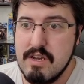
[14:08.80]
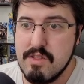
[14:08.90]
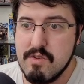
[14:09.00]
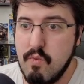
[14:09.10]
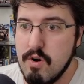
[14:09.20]

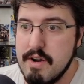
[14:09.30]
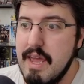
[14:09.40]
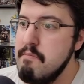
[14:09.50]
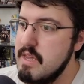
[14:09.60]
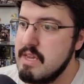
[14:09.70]
The war
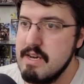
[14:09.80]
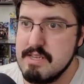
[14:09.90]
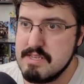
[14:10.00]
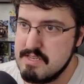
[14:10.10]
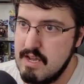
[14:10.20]
game,
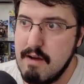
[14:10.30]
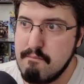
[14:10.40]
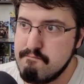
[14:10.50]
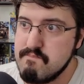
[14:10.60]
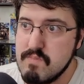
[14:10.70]
because
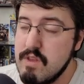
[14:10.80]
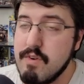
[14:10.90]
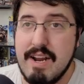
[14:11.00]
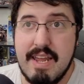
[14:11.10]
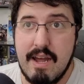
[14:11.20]

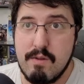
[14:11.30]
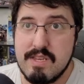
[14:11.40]
great counts